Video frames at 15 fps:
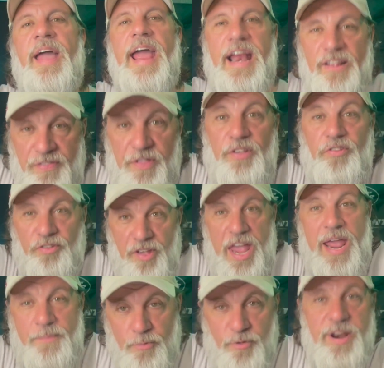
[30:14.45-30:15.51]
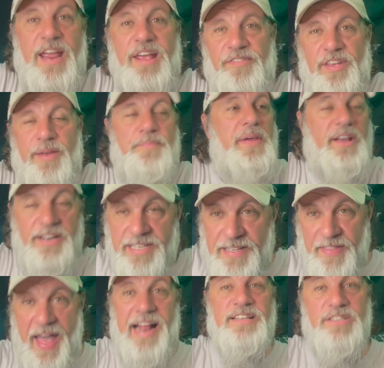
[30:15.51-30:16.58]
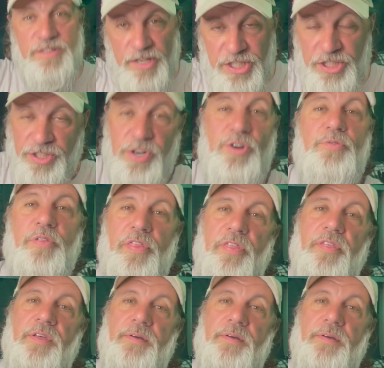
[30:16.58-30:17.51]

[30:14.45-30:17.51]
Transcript: It's the same reason because that's the truth.